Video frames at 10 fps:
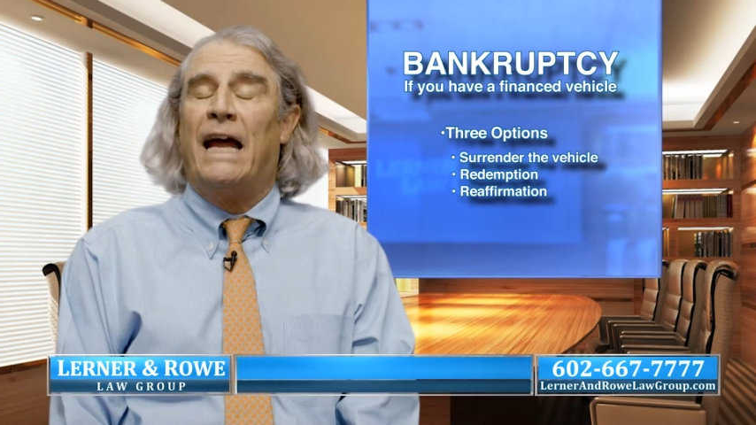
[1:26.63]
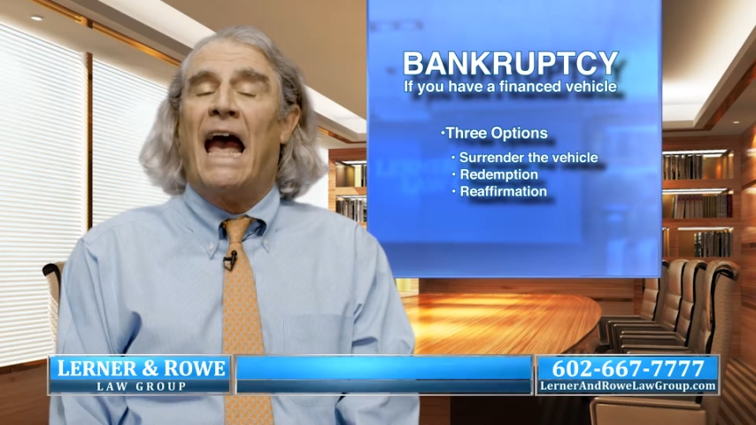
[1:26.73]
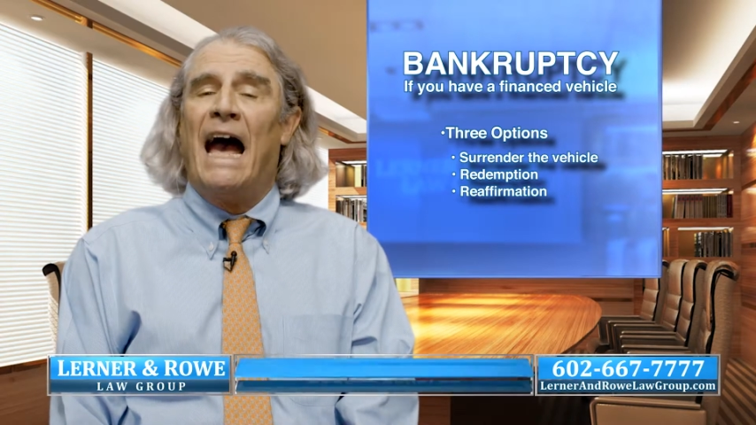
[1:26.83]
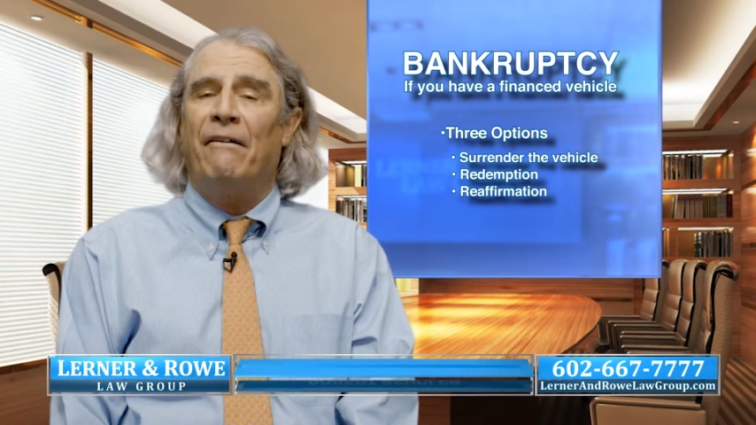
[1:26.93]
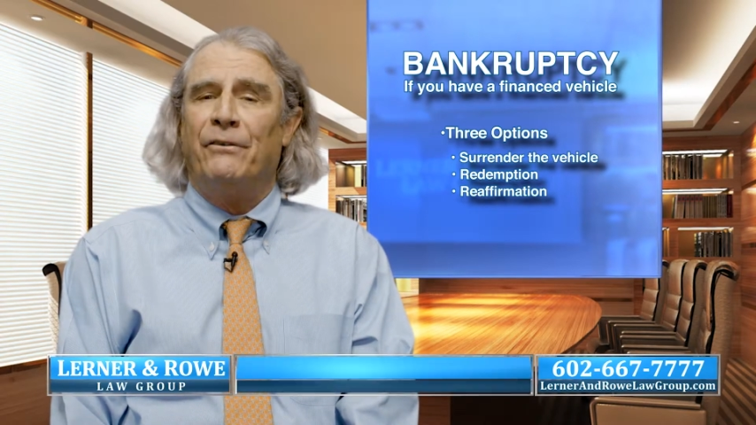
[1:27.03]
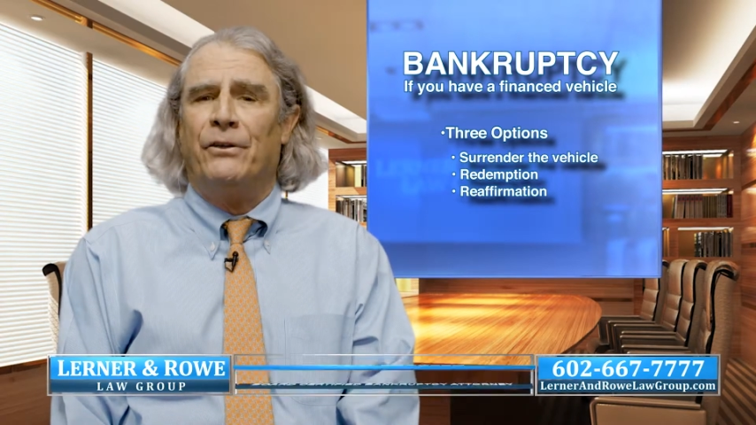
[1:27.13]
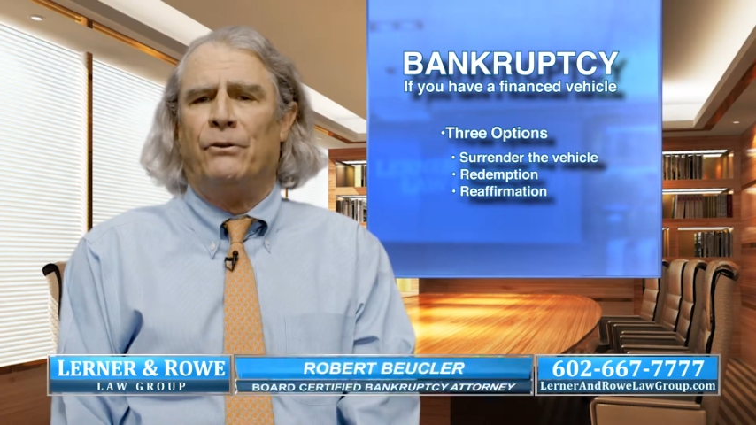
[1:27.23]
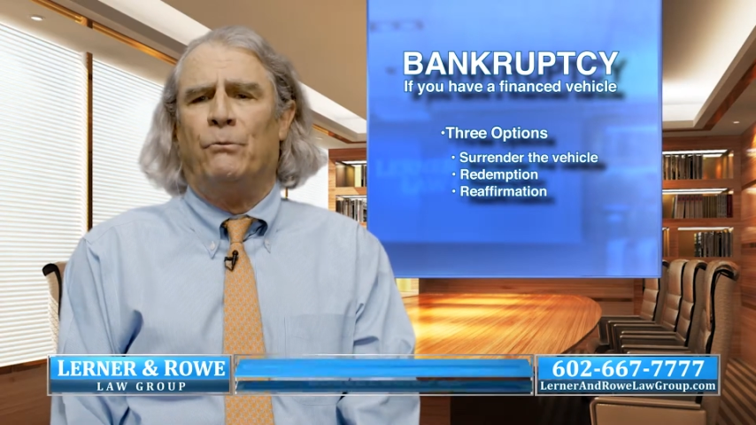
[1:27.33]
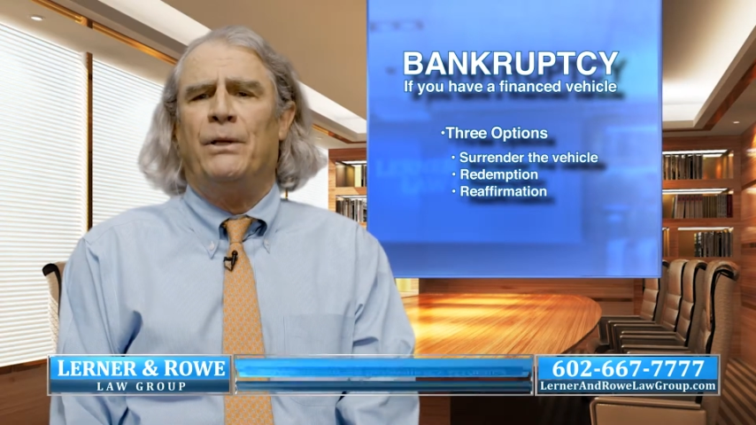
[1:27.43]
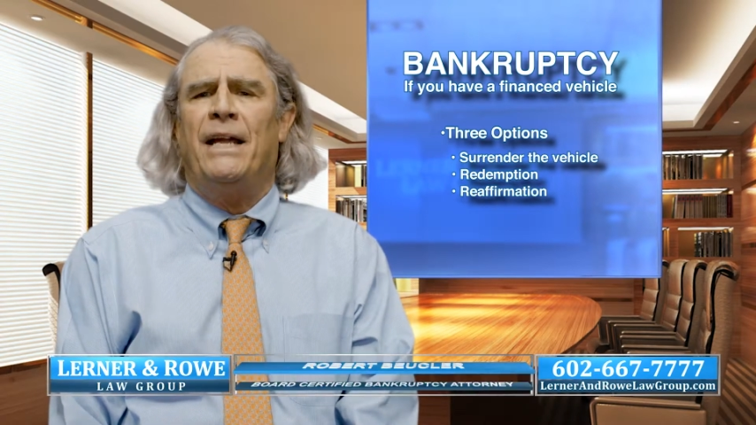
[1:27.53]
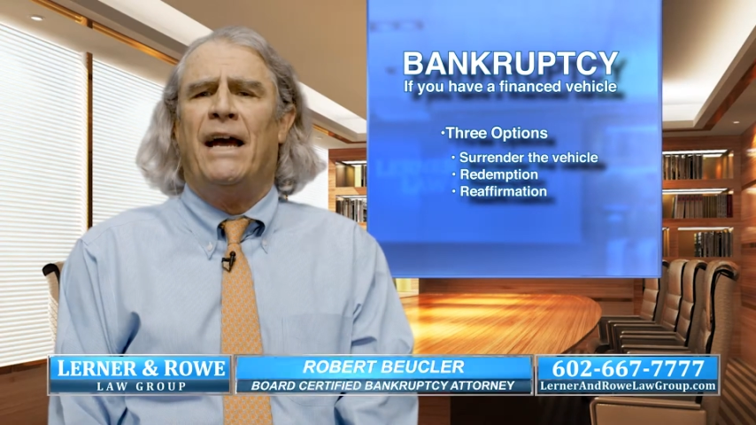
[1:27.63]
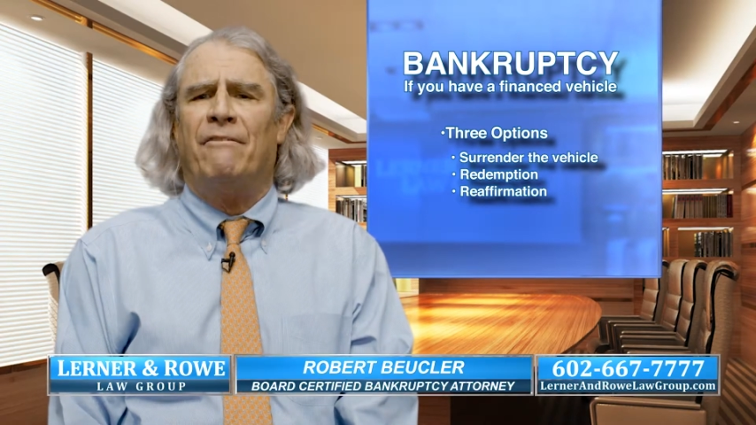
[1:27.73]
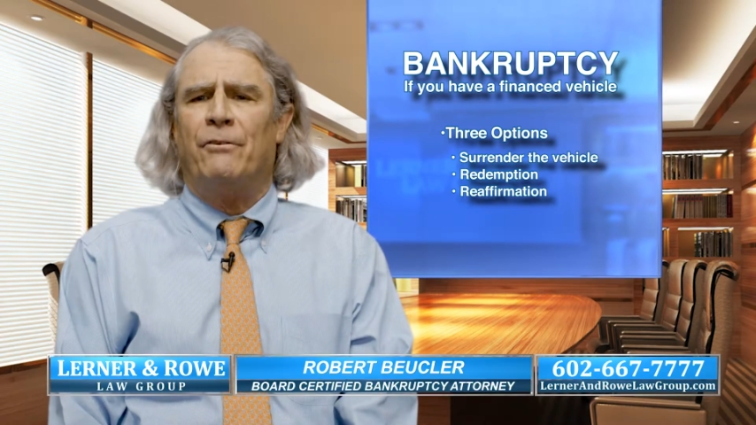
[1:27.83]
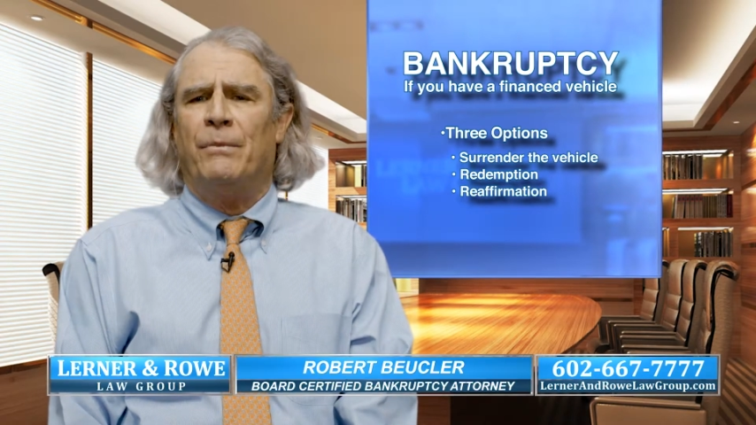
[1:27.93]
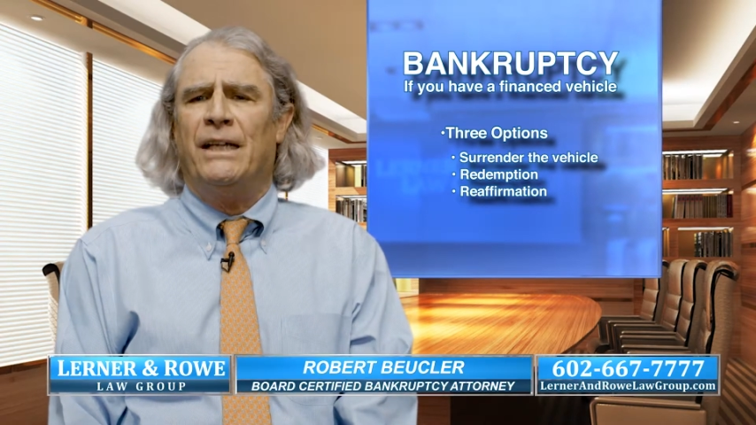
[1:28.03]
after
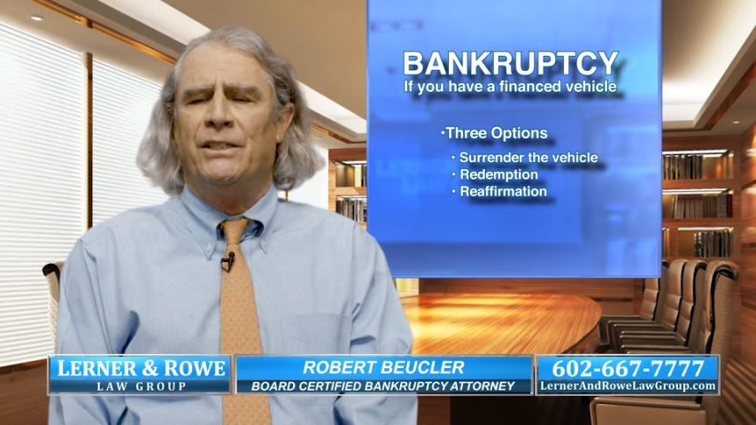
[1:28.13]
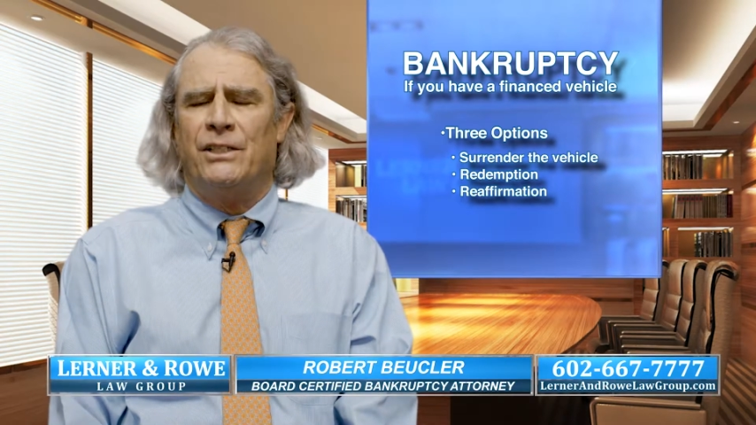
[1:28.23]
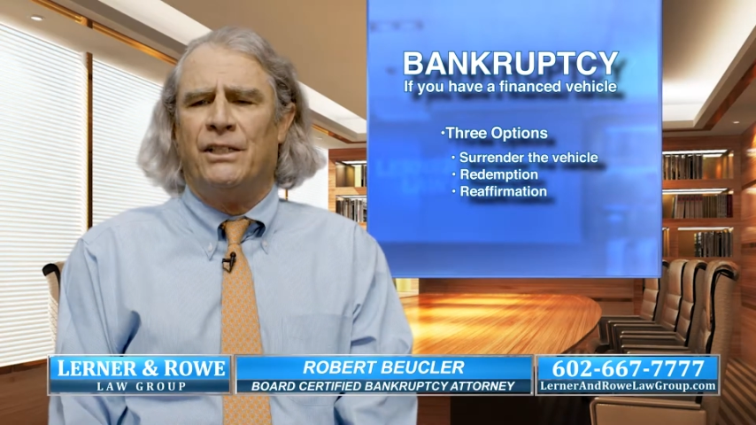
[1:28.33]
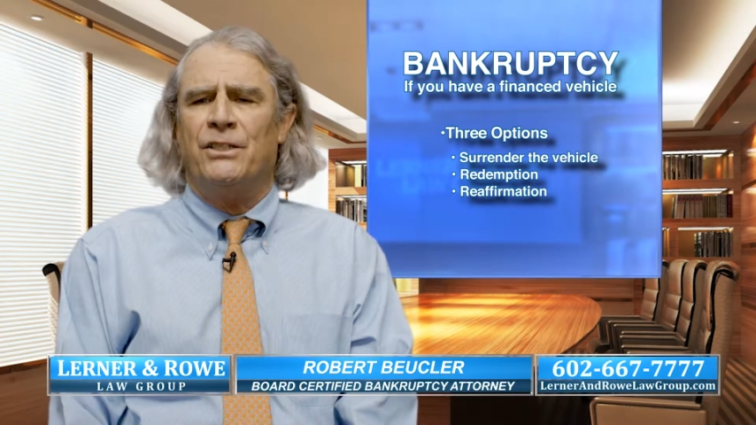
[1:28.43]
reaffirmation